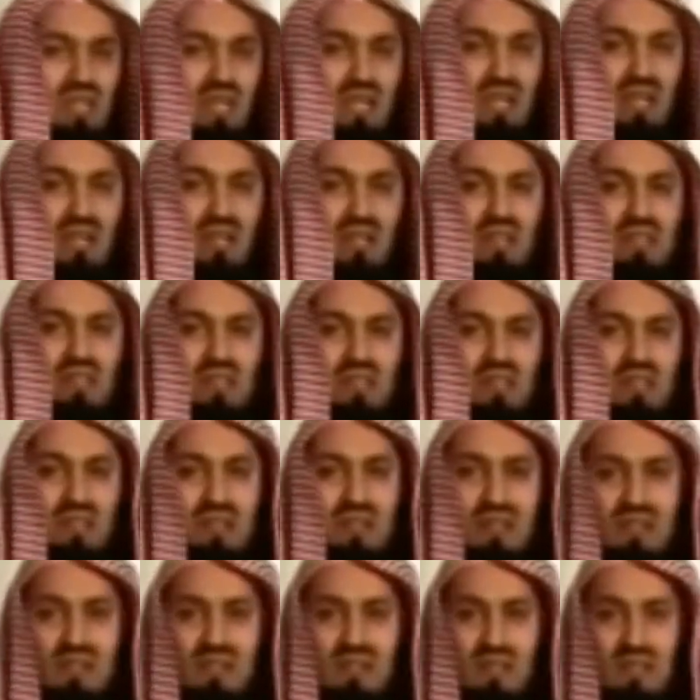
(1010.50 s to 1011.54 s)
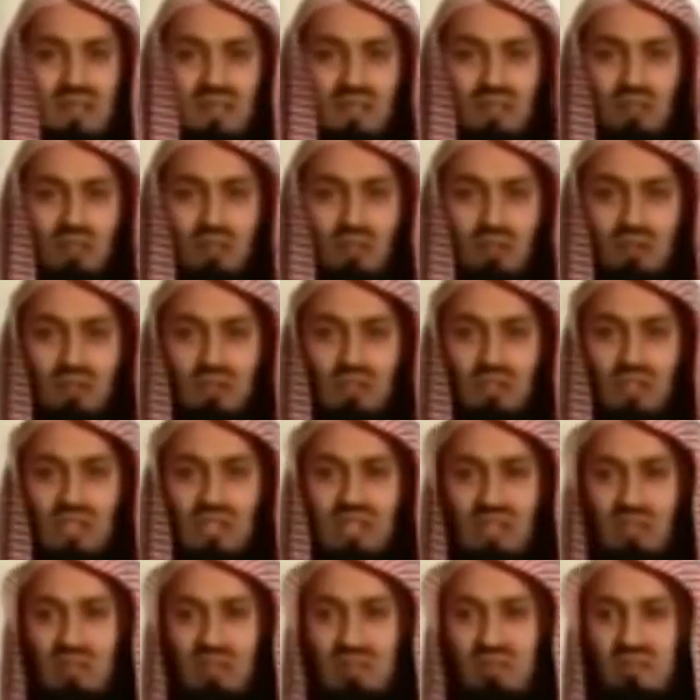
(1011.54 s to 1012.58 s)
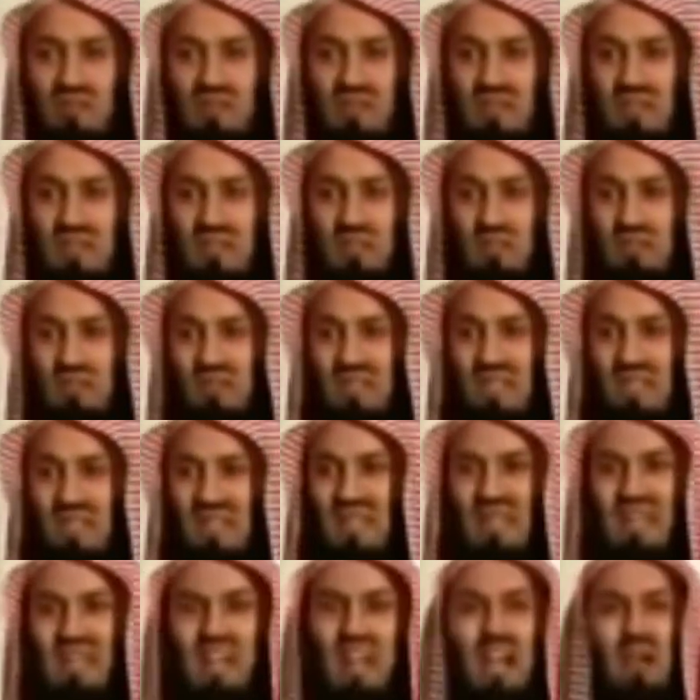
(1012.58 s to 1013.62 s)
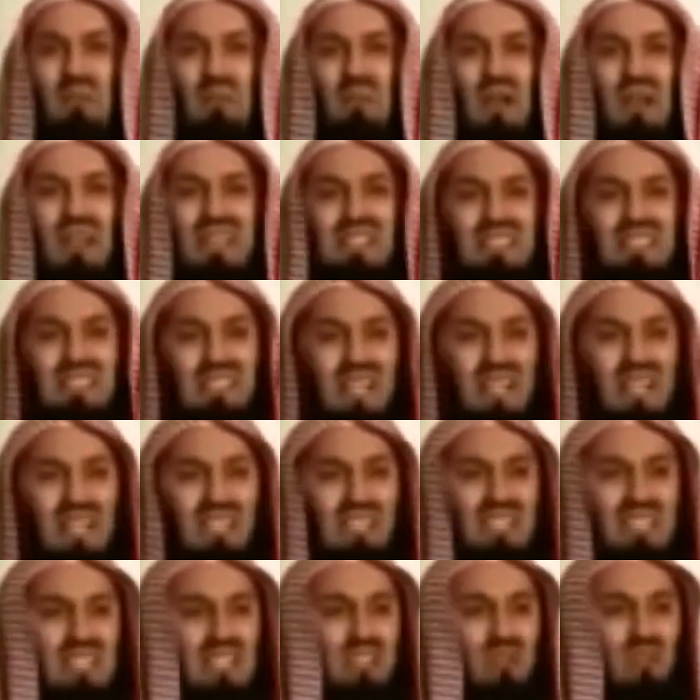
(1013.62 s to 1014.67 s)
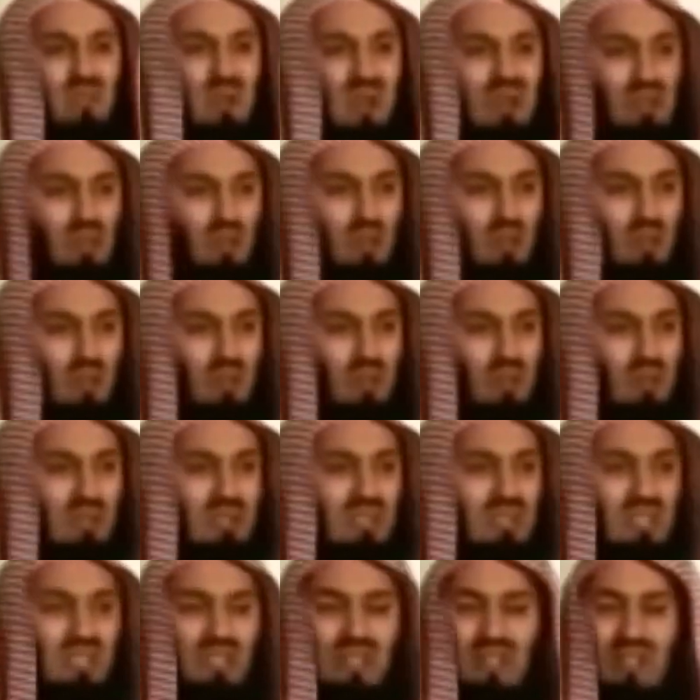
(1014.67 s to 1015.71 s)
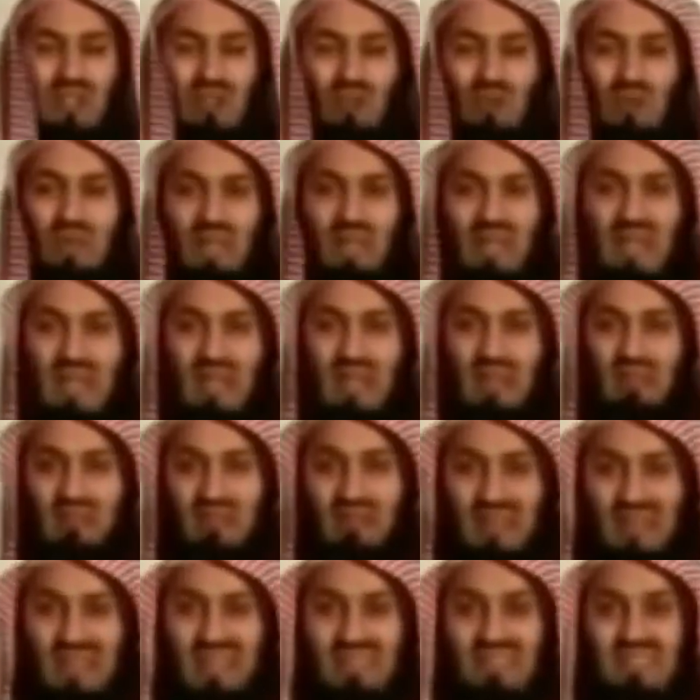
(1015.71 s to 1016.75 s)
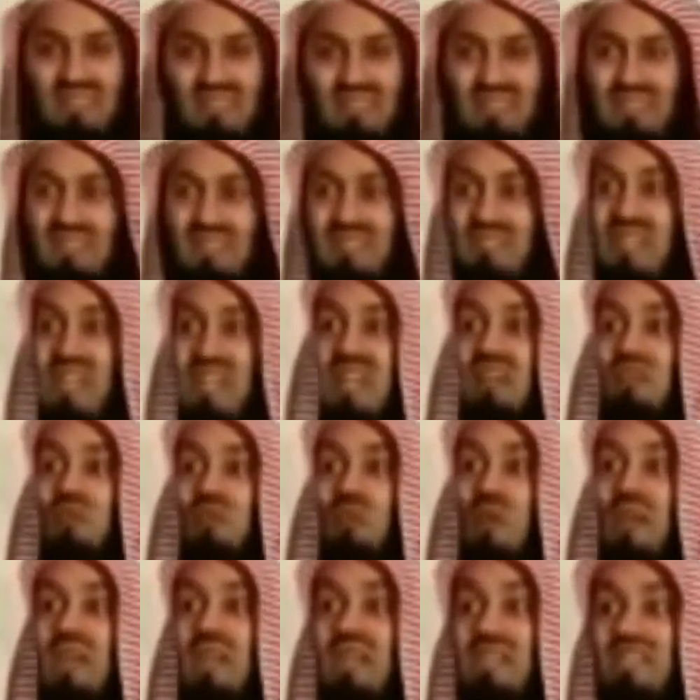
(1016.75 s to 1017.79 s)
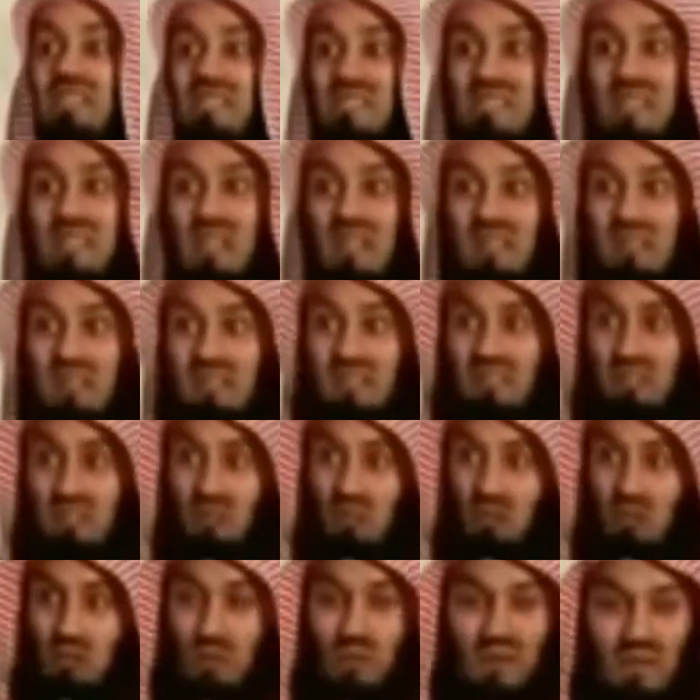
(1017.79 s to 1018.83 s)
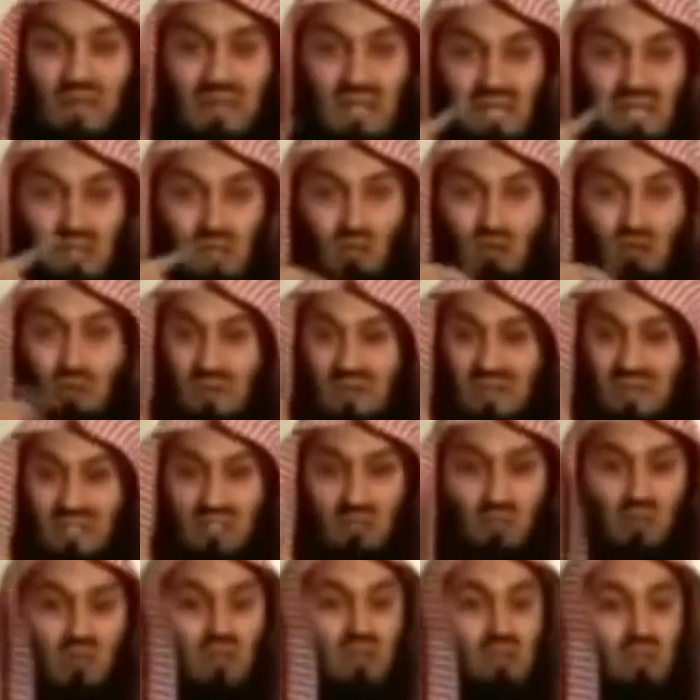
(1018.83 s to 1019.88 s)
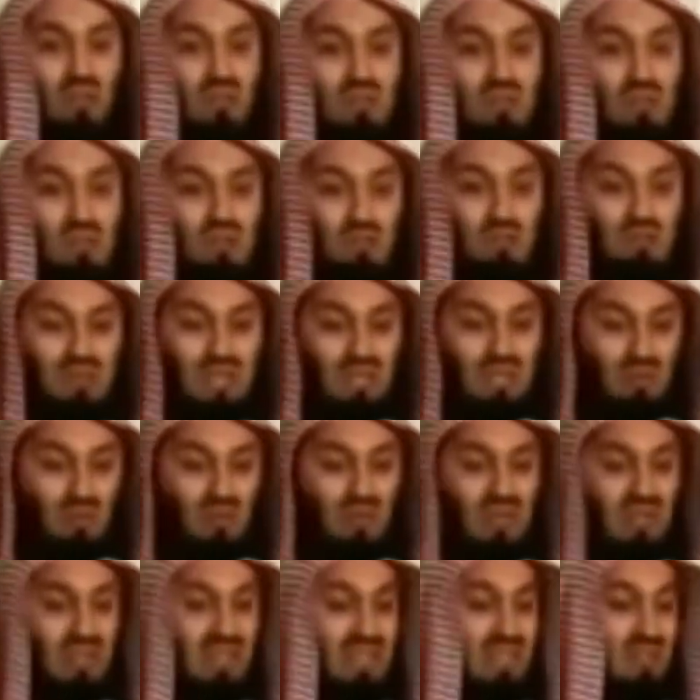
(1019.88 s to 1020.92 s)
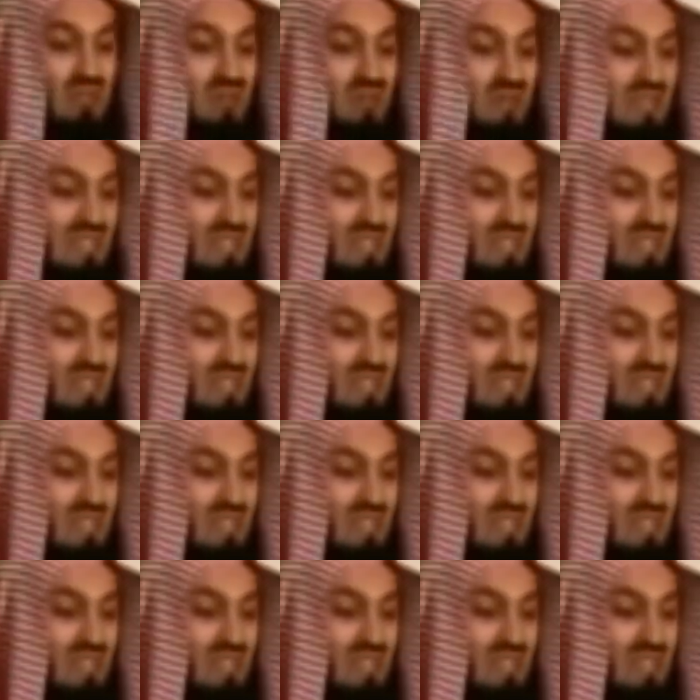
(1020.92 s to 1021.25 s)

wa ta'ala return us to those genuine feelings. Today, amongst us in one community, we have hatred 10 ways. This group and that group and this one don't talk to that one, and that